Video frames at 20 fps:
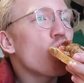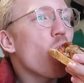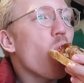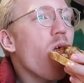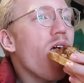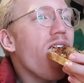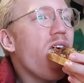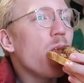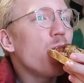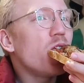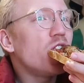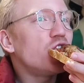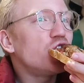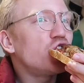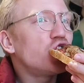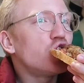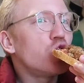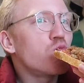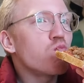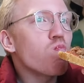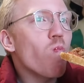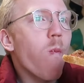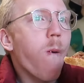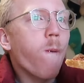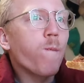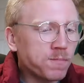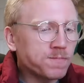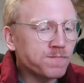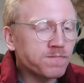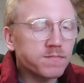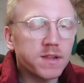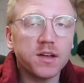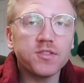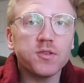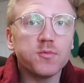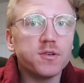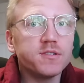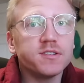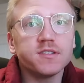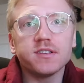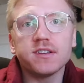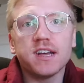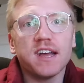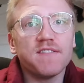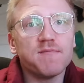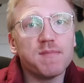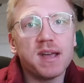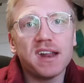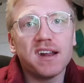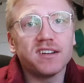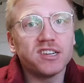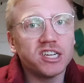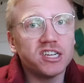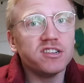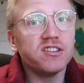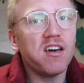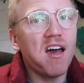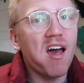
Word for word: What happened? Not the worst thing I've made, I'll tell you